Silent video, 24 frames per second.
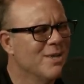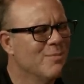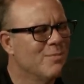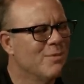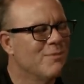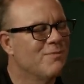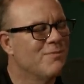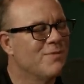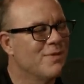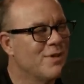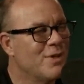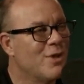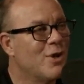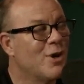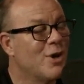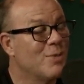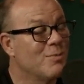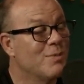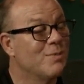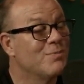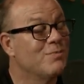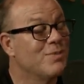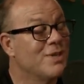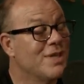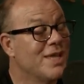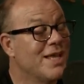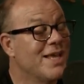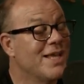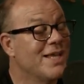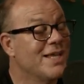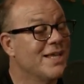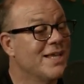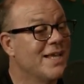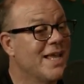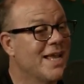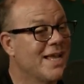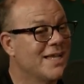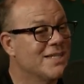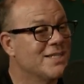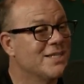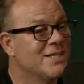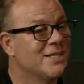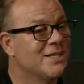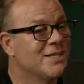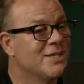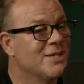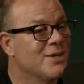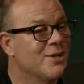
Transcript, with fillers: But Phil Hartman playing an mm. acting hmm.